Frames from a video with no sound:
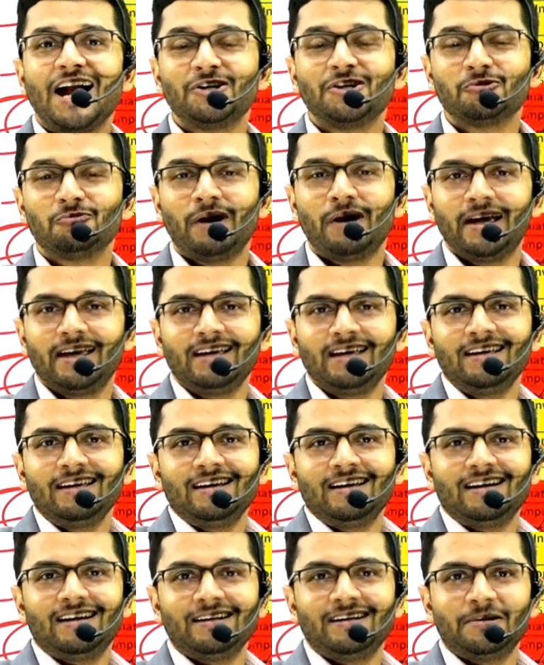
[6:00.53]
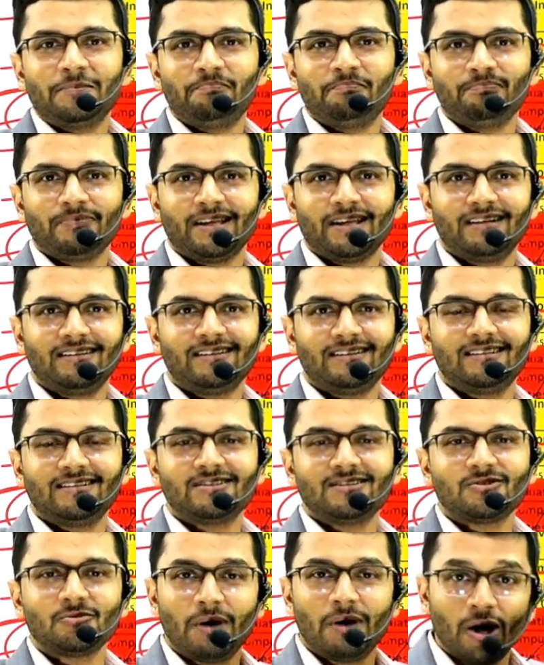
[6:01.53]
and to my
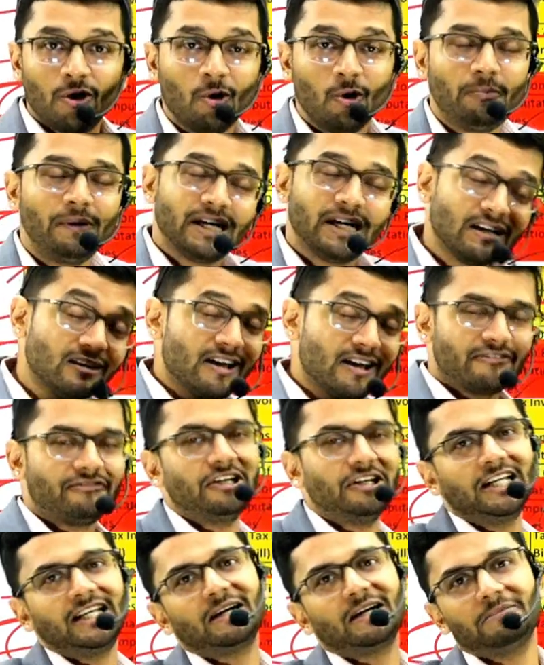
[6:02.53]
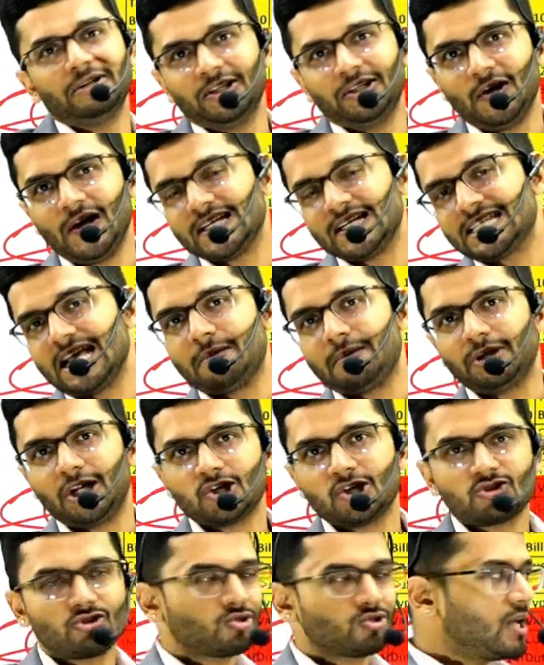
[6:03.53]
hope, it will definitely come in your
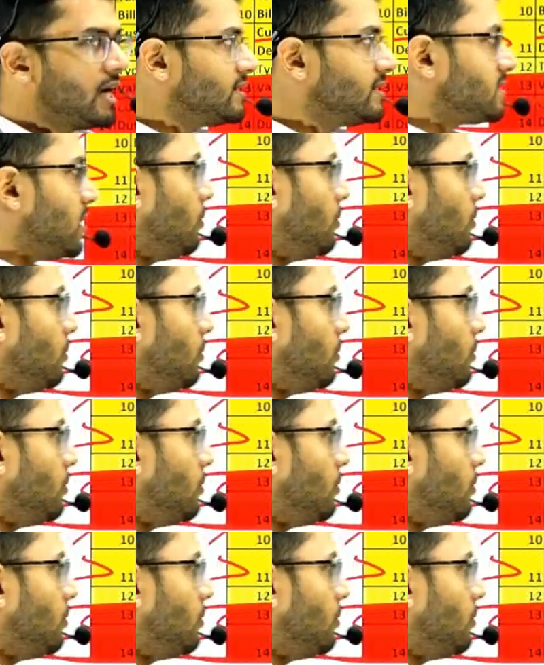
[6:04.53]
examinations. That